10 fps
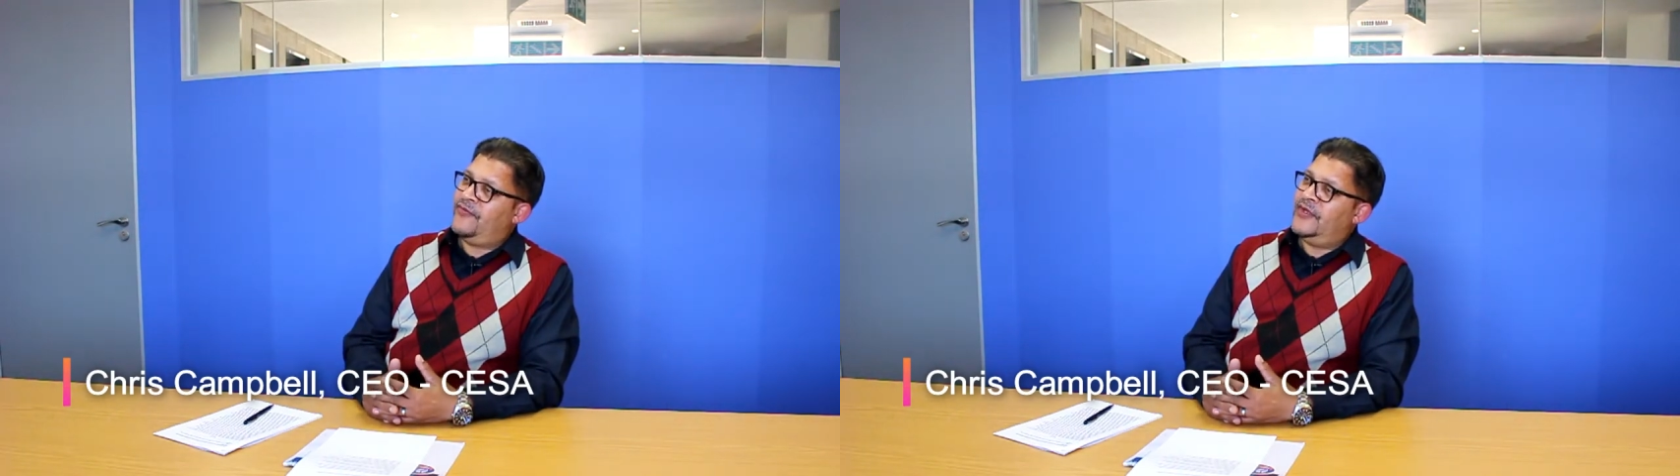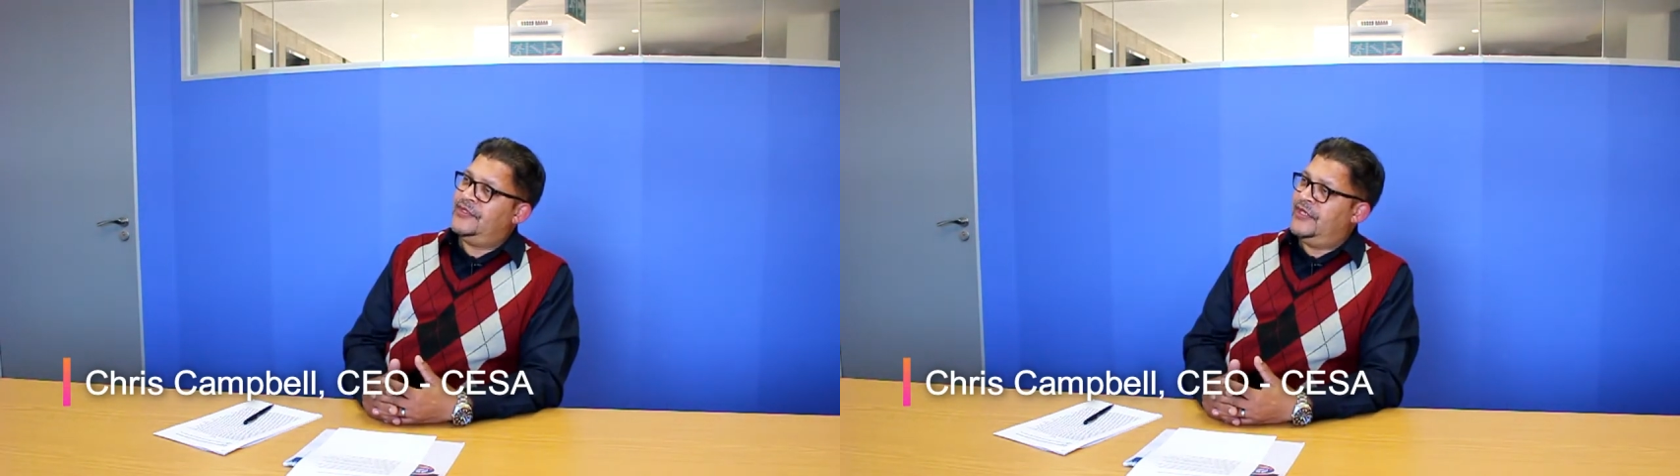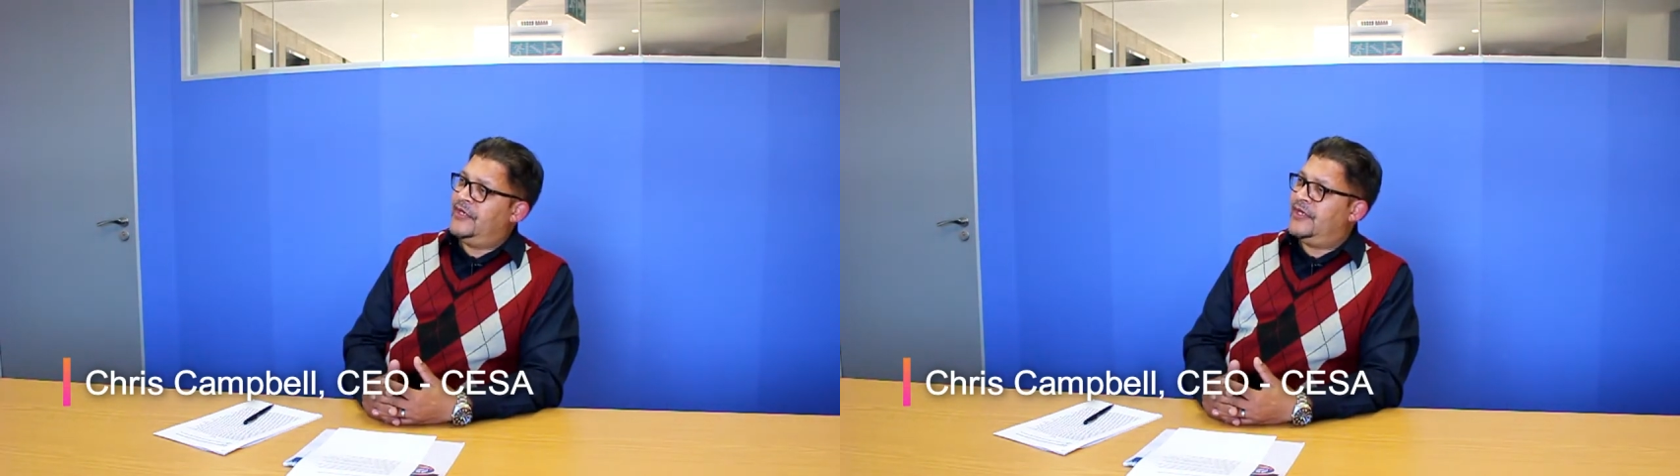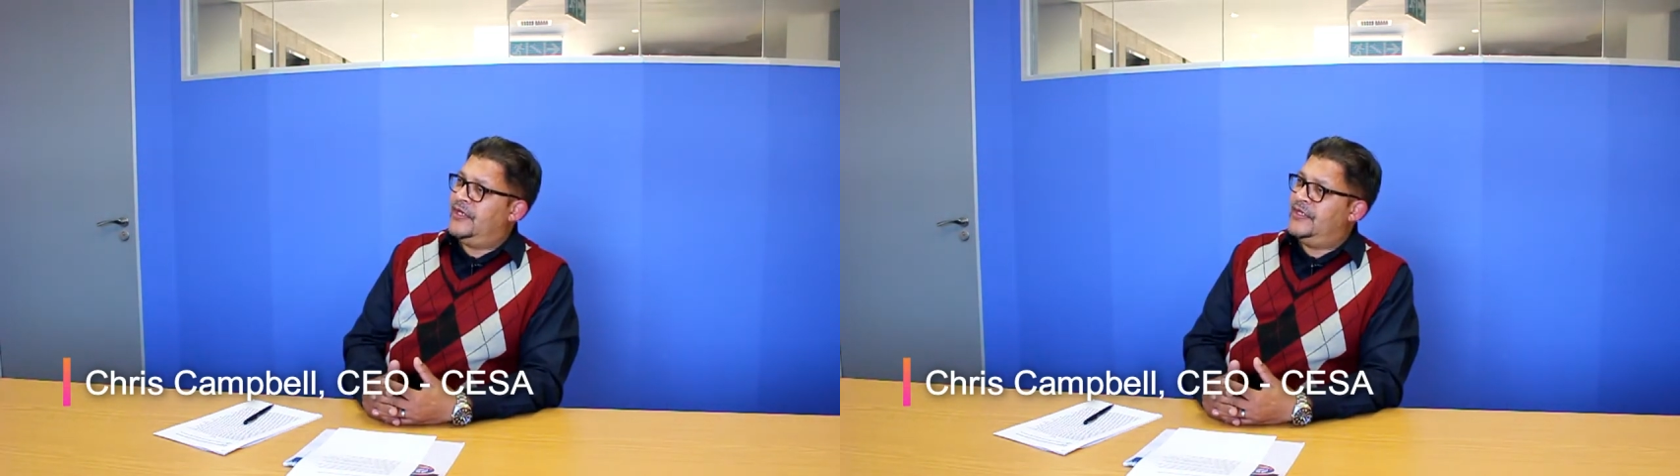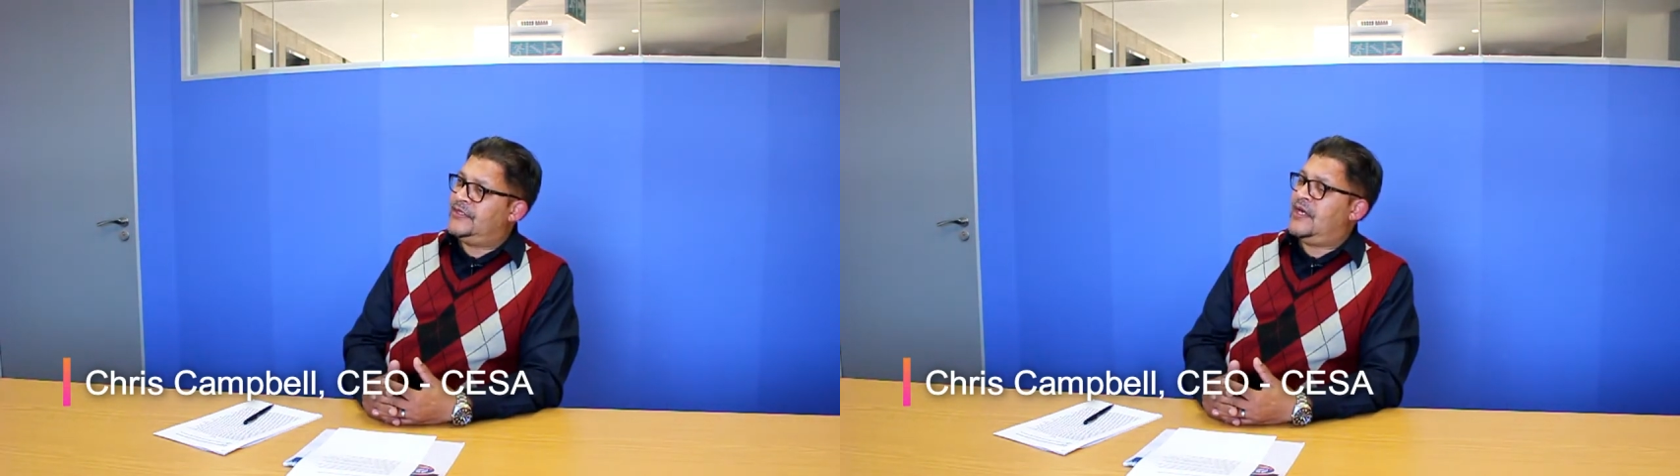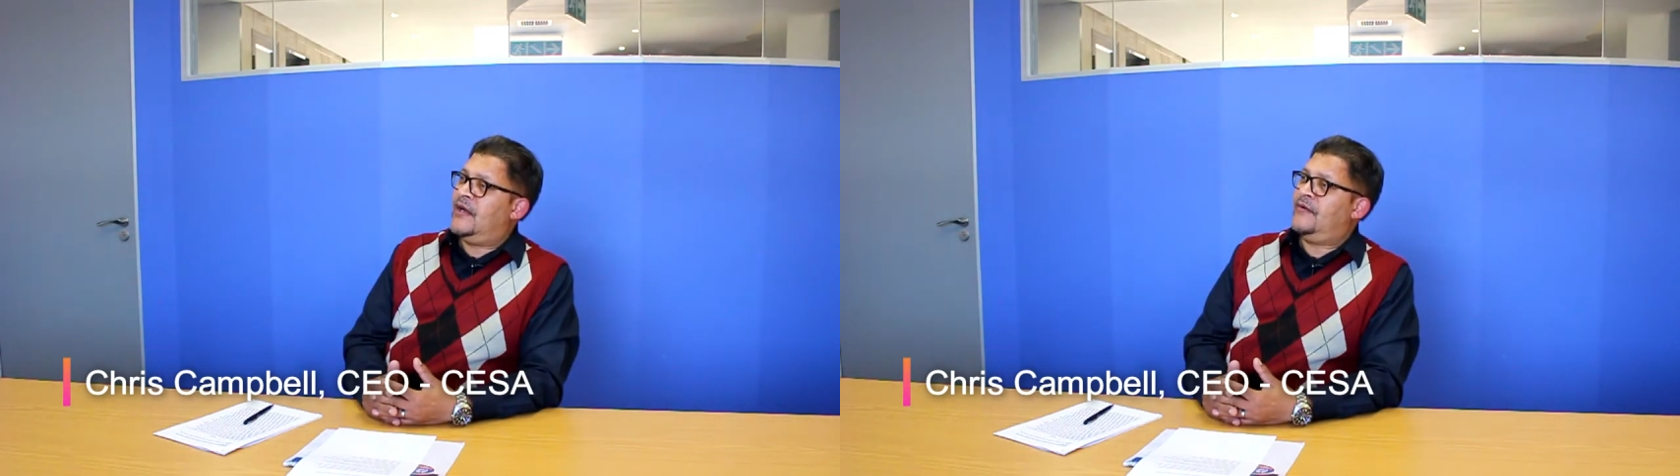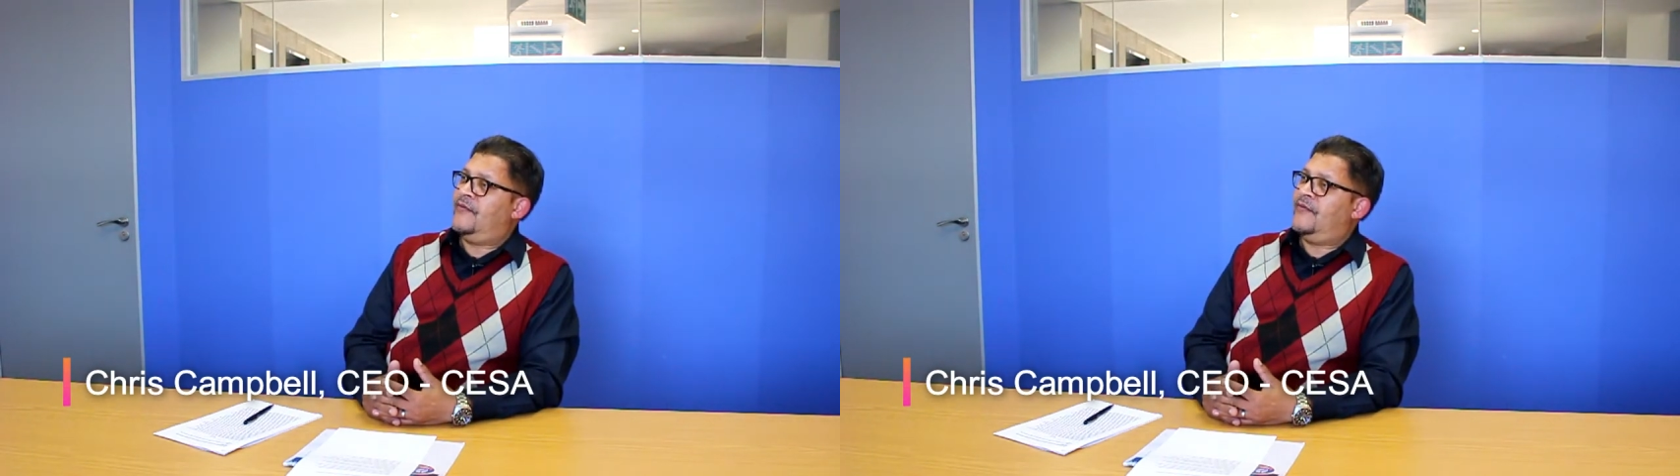they generally start